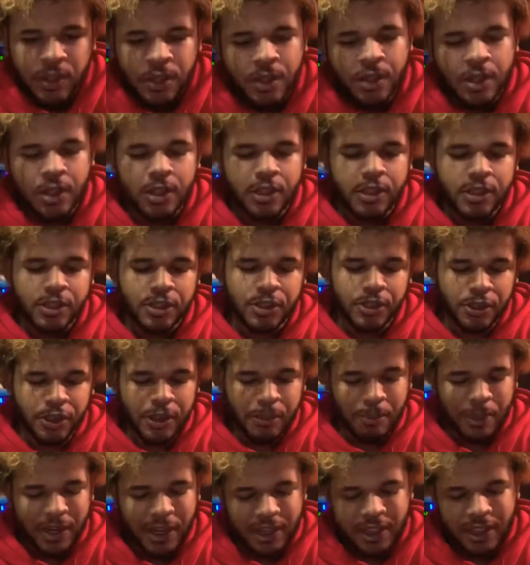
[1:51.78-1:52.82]
So the
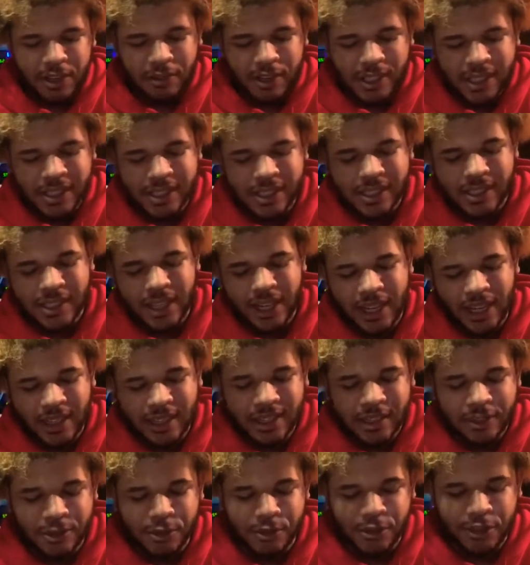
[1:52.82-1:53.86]
player that was selected
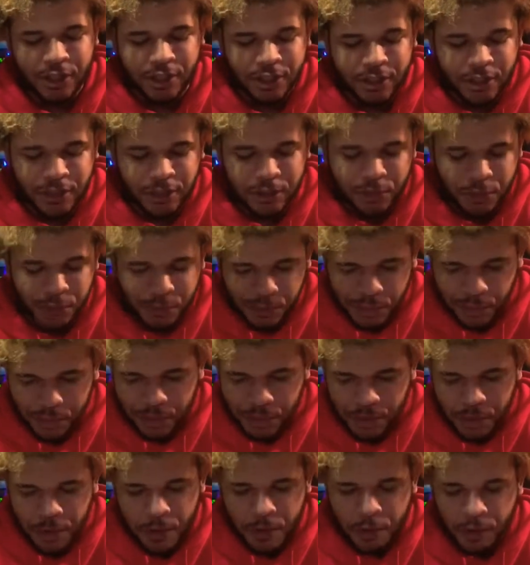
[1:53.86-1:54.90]
to start the duel
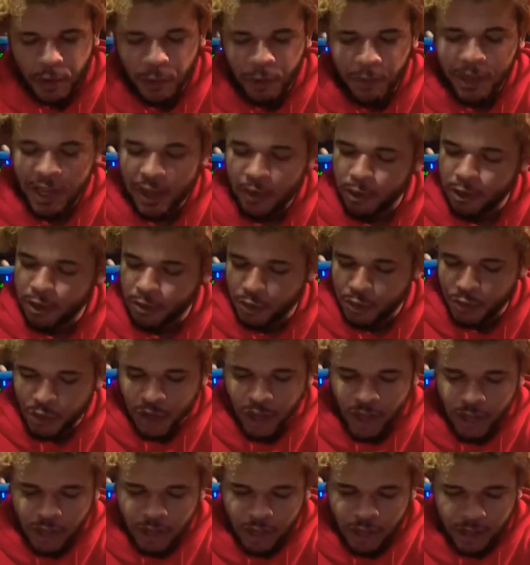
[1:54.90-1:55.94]
won't be able to draw a
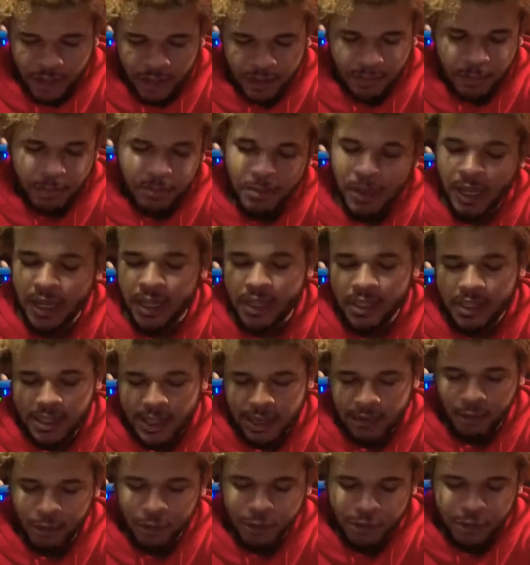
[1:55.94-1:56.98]
card, but he's
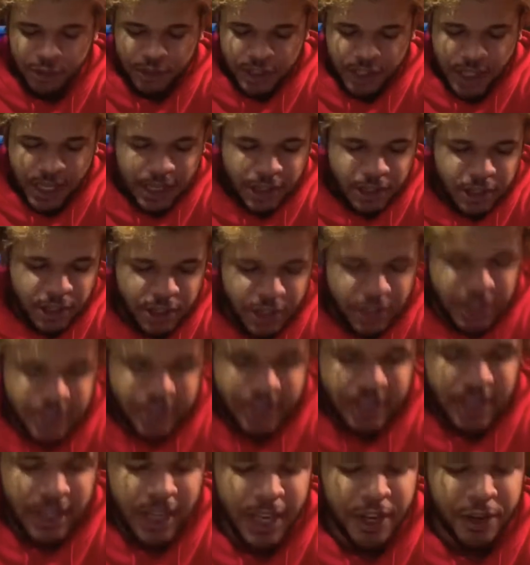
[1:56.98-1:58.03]
able to set cards
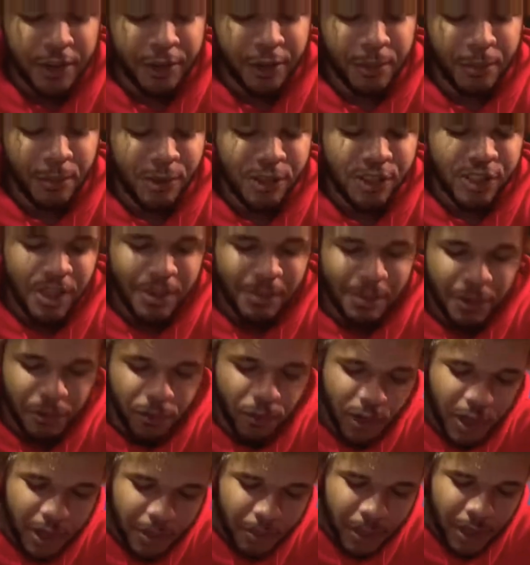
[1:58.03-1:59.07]
and normal summon
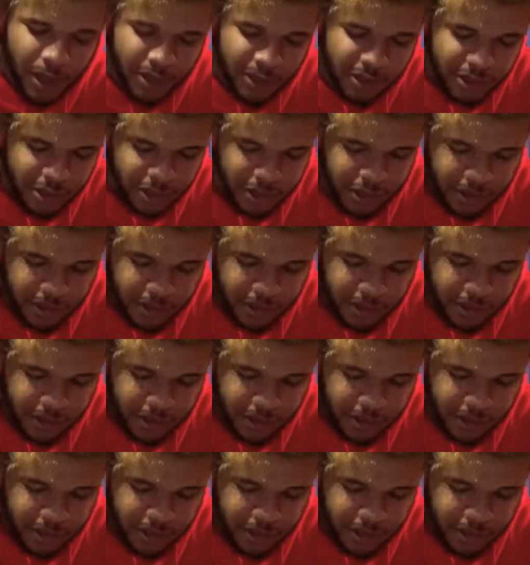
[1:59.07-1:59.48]
1 monster.